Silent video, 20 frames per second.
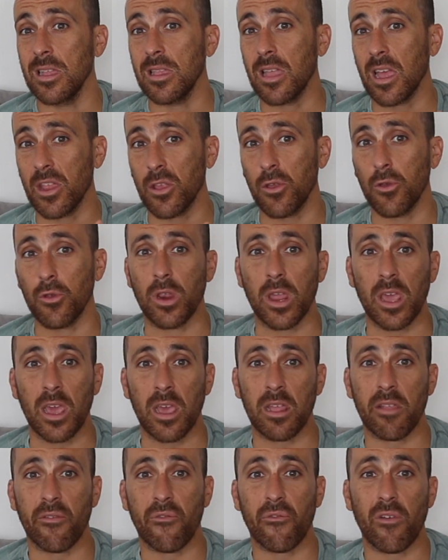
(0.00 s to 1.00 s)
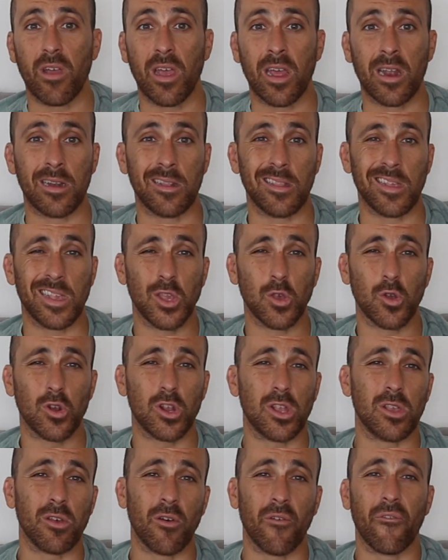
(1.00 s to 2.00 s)
that you need, and the
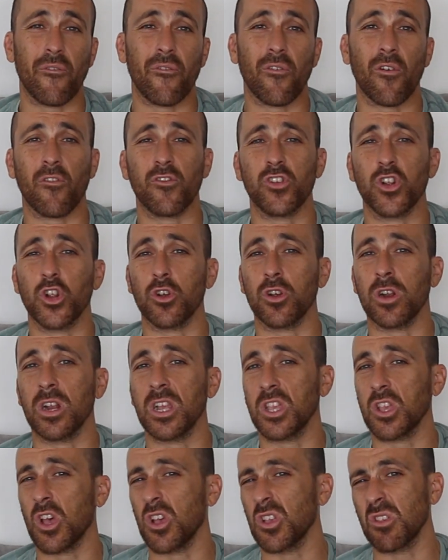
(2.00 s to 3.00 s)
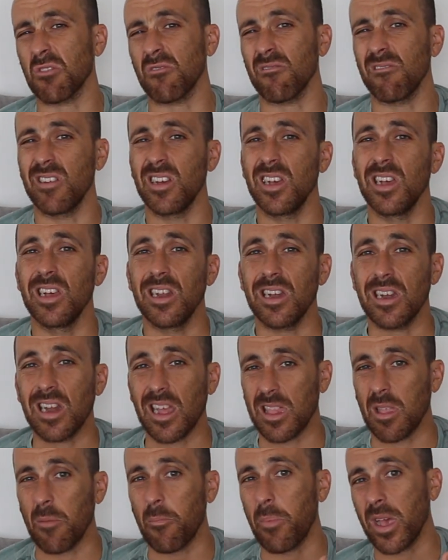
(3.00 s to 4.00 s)
source of sugar is also
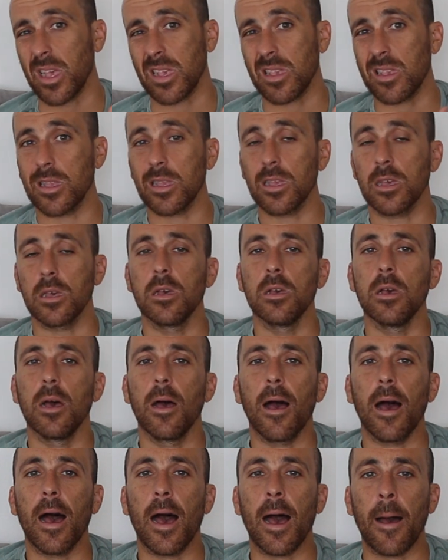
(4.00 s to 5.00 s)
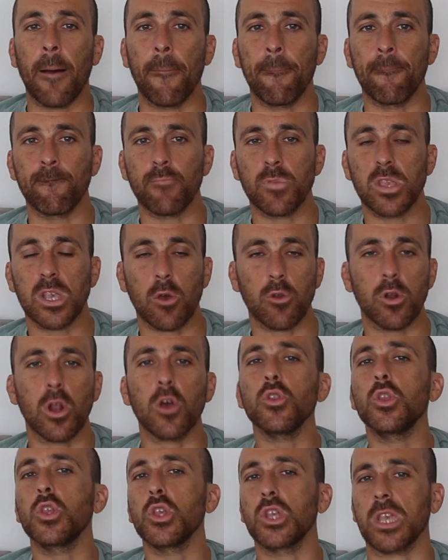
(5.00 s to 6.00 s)
not the best. So
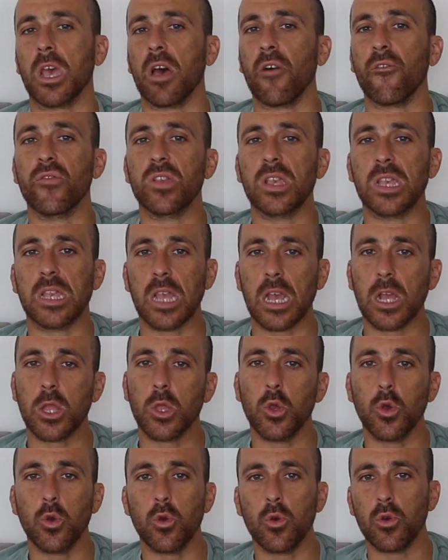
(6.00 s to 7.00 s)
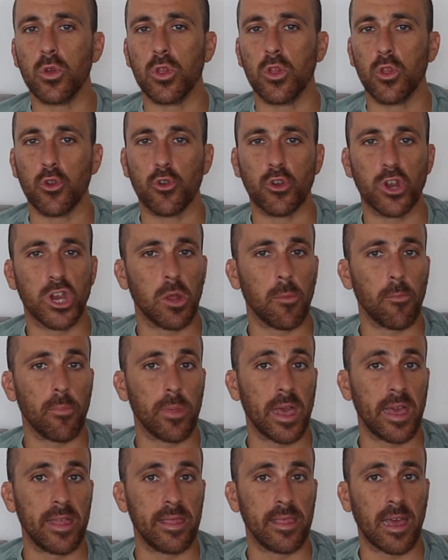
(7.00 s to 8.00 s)
note to self, stick to a nutrition
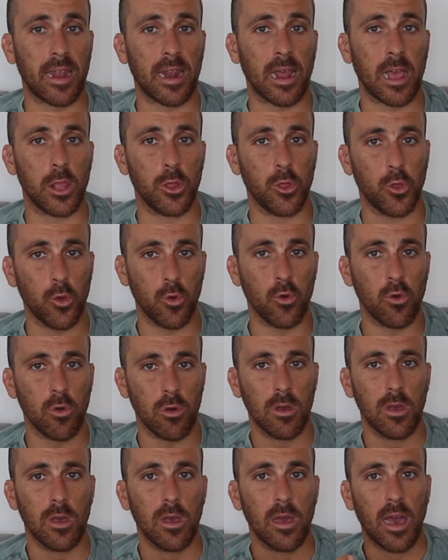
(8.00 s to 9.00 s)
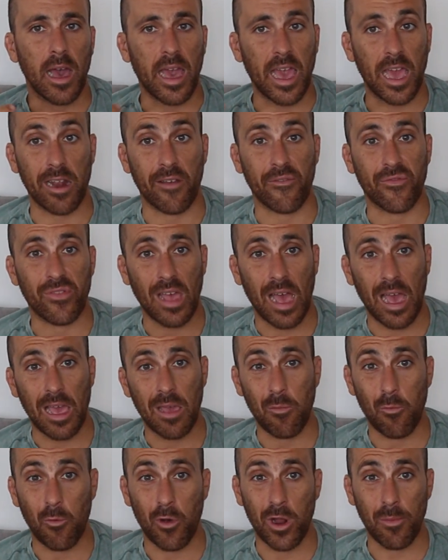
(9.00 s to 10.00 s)
plan that I do ahead of
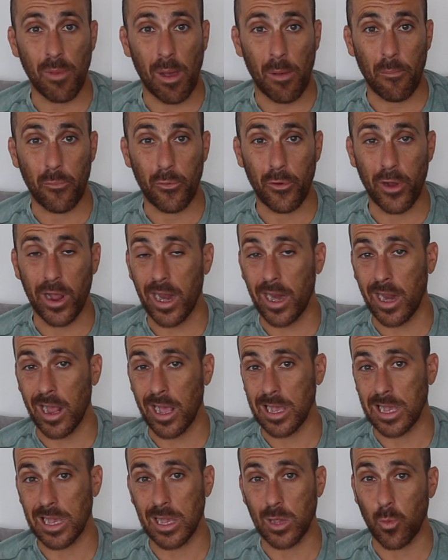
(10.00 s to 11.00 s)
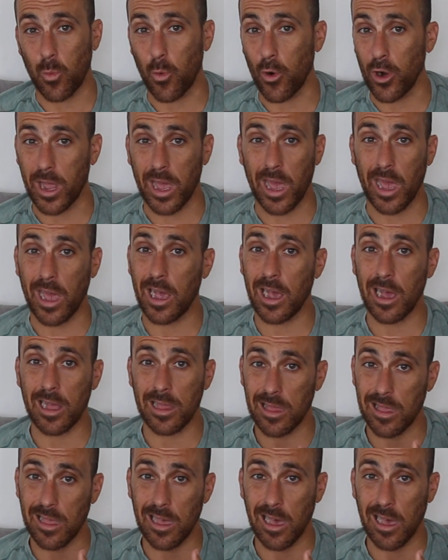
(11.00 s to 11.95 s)
time when my brain is working at